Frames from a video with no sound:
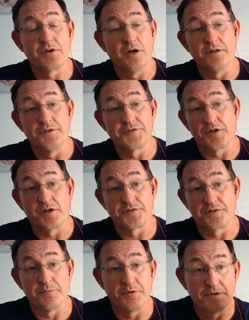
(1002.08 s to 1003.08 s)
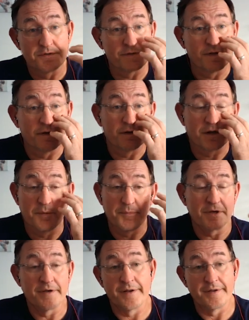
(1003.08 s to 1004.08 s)
list of customers that are
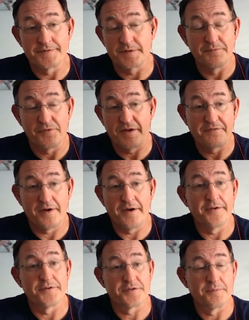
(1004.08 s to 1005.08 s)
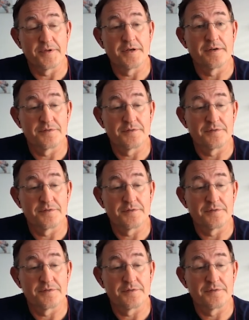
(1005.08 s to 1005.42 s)
coming in on some flat file or something,